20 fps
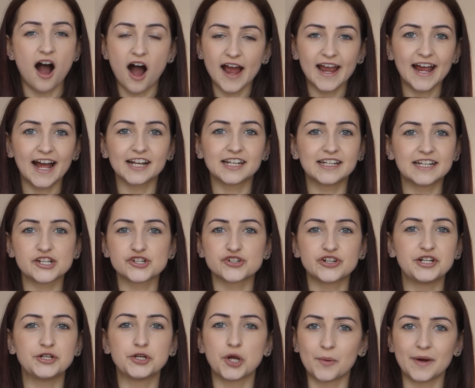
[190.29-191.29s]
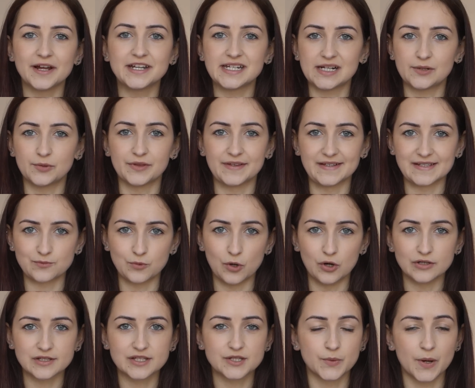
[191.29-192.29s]
I had literally no idea what this
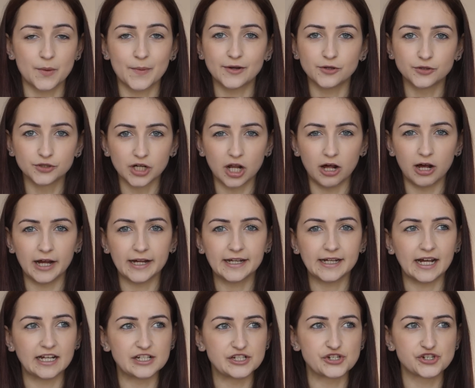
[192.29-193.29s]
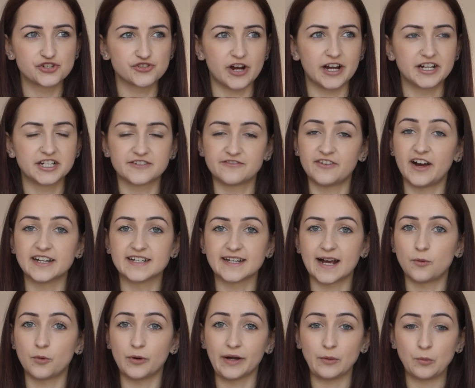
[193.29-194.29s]
was, so I went online and tried to find
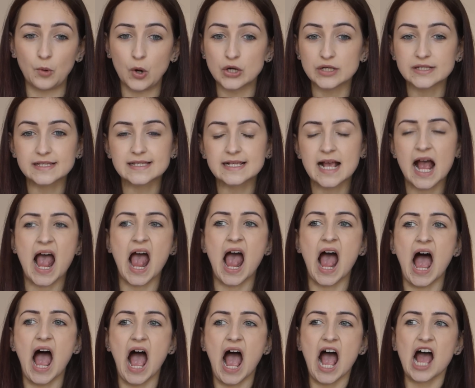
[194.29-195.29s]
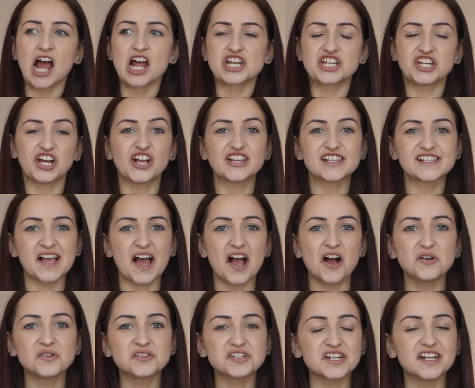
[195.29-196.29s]
out what it was. Turns
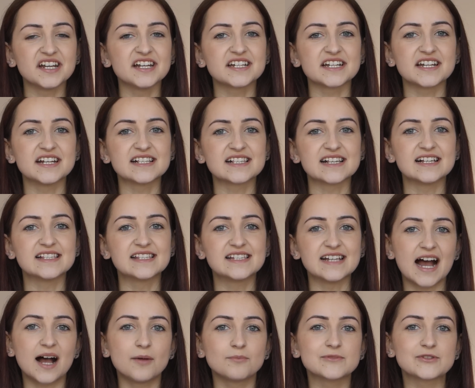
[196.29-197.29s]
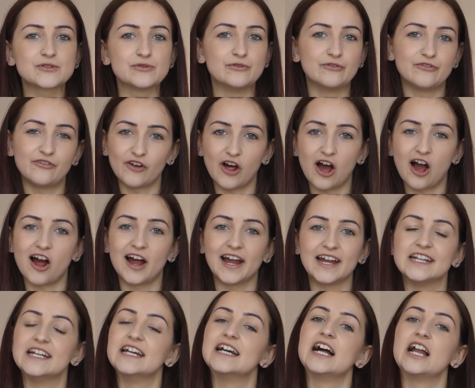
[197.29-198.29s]
out it is a
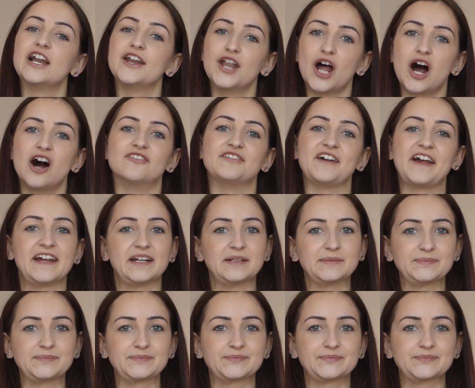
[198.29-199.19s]
damselfly larvae.